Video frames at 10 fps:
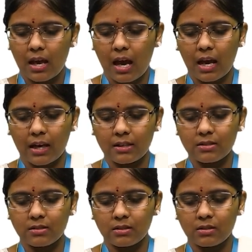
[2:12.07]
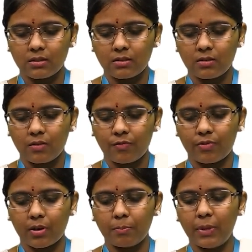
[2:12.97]
and
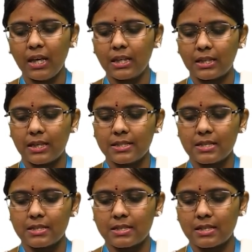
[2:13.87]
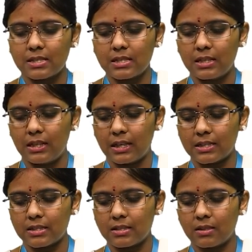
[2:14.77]
from B it is 60
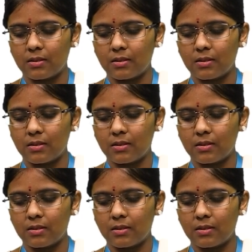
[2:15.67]
degrees.